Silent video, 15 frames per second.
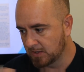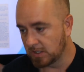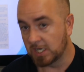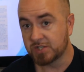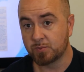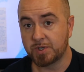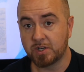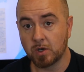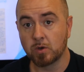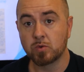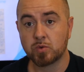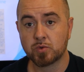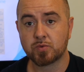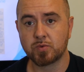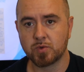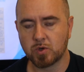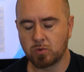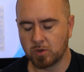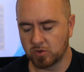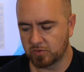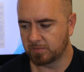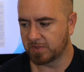as we go through the
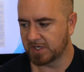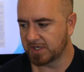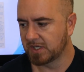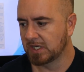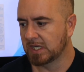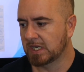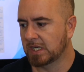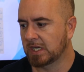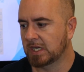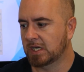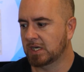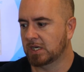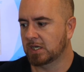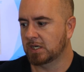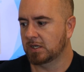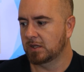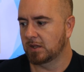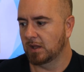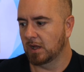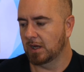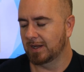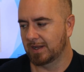quote. But
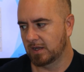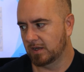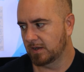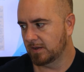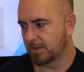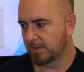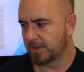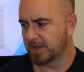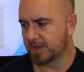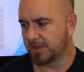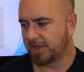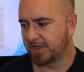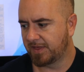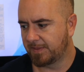the, the